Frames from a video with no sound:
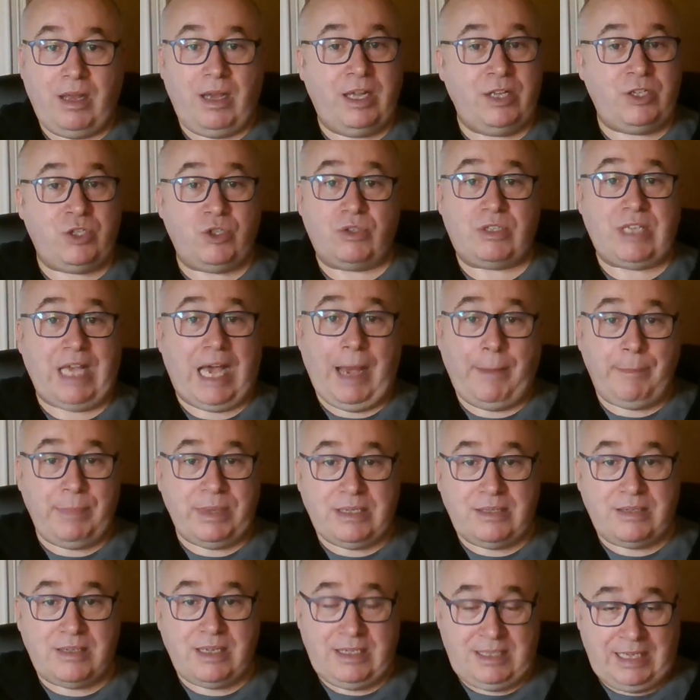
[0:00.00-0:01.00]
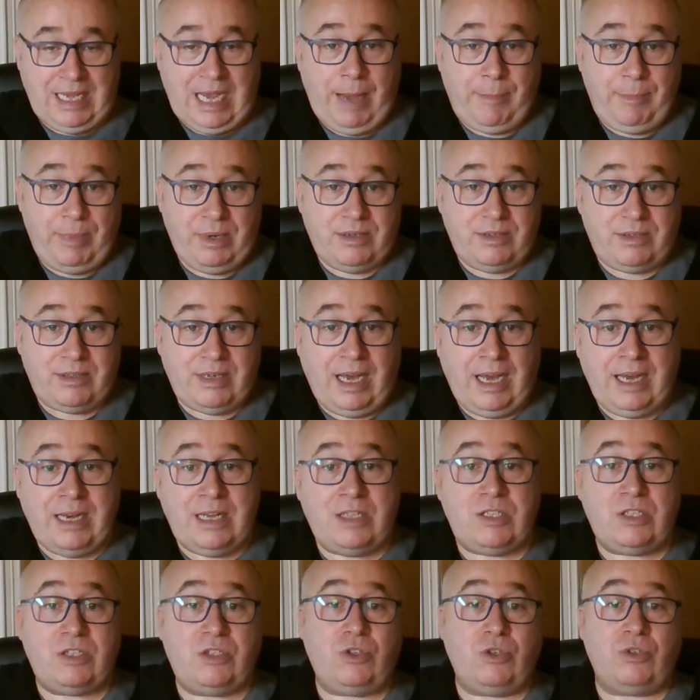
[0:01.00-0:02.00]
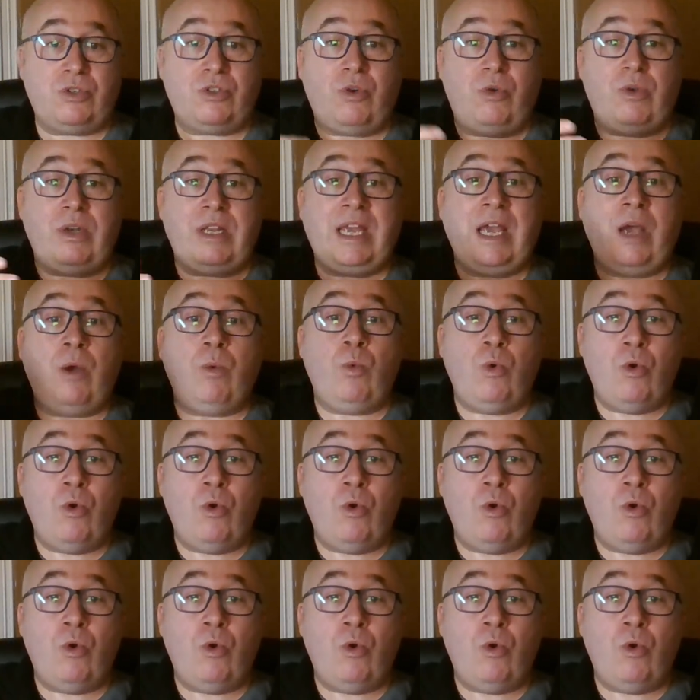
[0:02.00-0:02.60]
It just happens. It's happened, and it's just going to get